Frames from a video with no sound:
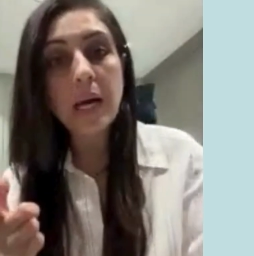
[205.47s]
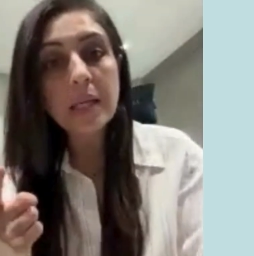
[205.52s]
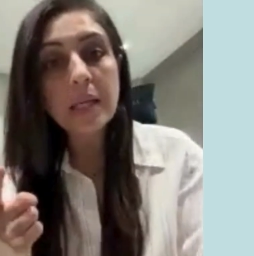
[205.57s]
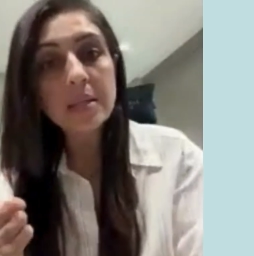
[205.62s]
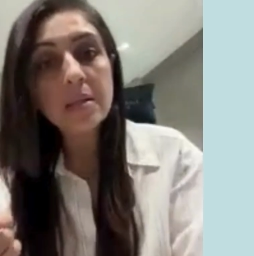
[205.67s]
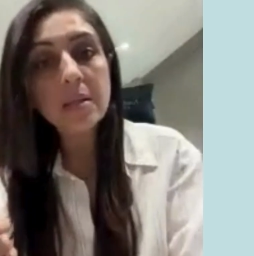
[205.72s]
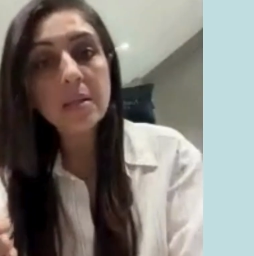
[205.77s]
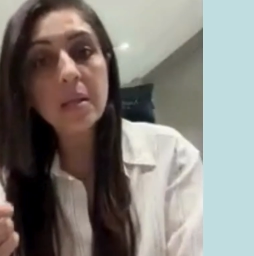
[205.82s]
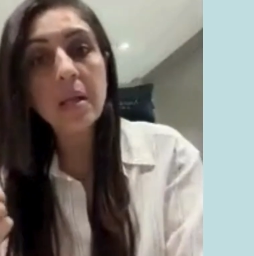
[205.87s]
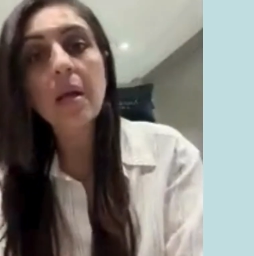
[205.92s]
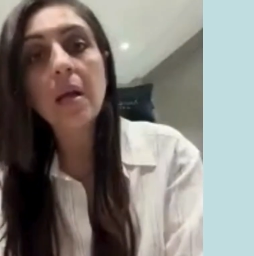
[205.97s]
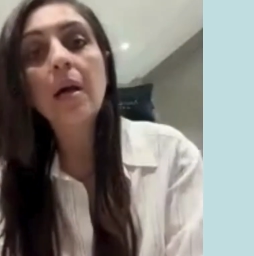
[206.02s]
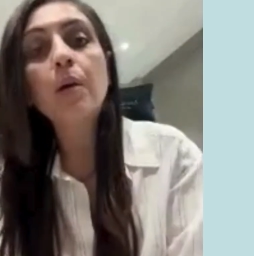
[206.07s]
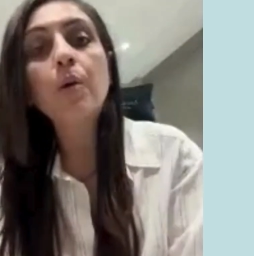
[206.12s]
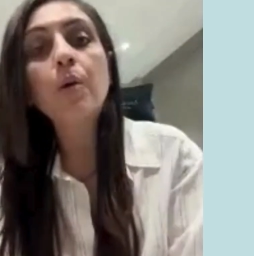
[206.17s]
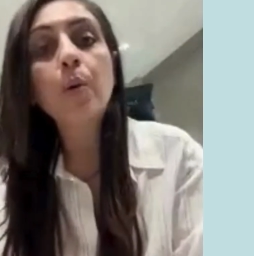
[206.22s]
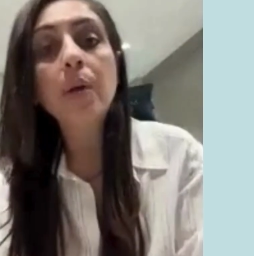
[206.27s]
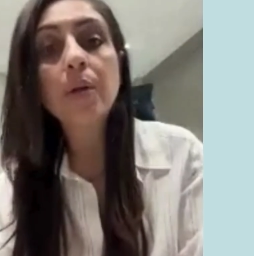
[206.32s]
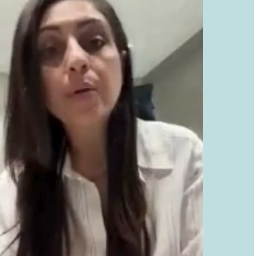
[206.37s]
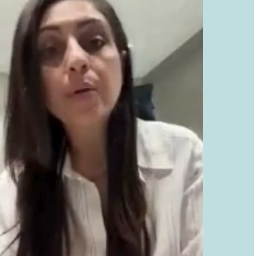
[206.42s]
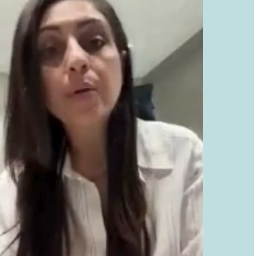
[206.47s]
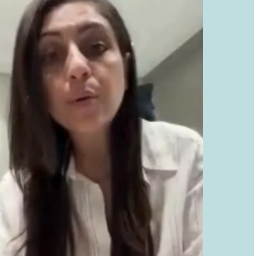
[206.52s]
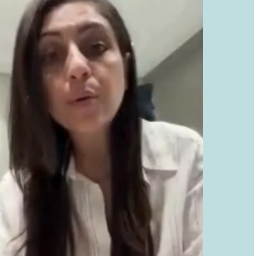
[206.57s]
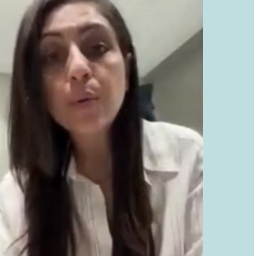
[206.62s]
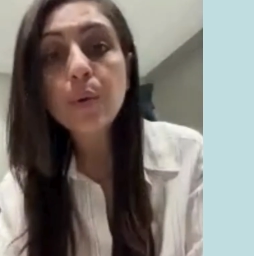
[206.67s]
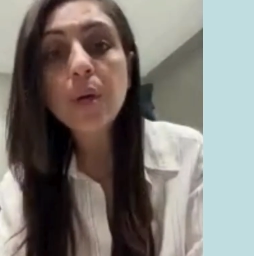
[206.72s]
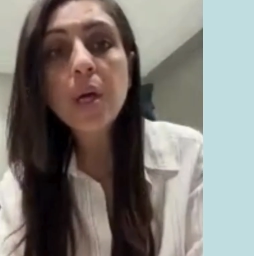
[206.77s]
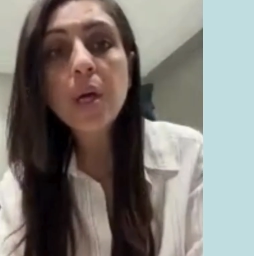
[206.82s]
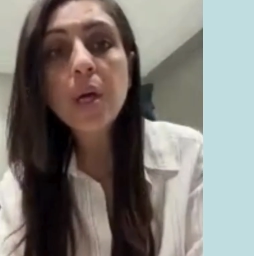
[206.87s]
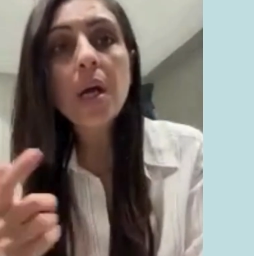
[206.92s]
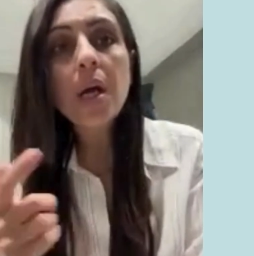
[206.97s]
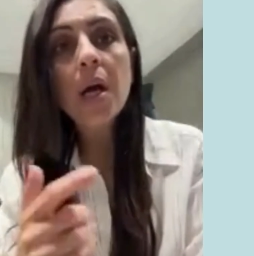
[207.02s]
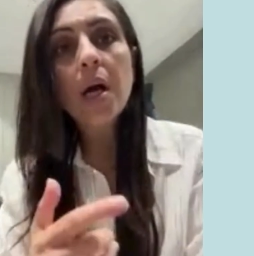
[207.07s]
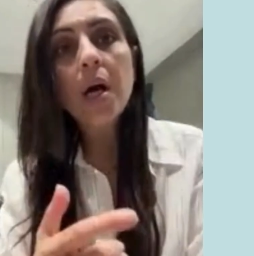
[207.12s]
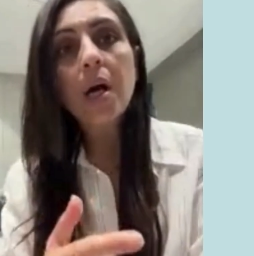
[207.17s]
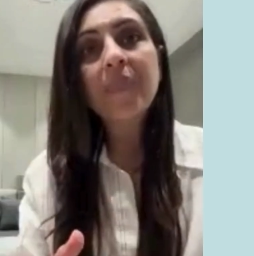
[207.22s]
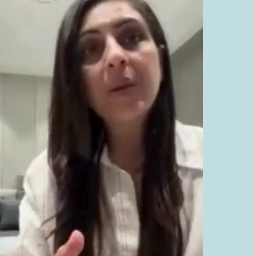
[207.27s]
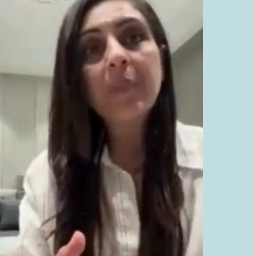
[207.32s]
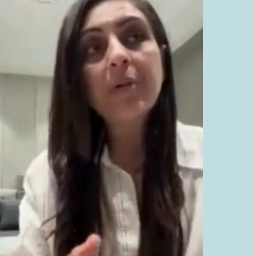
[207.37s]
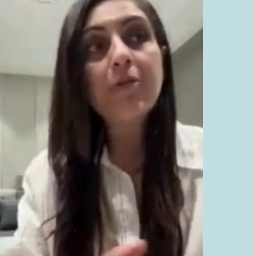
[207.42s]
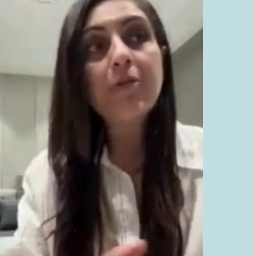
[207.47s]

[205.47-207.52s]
that they are going through uh,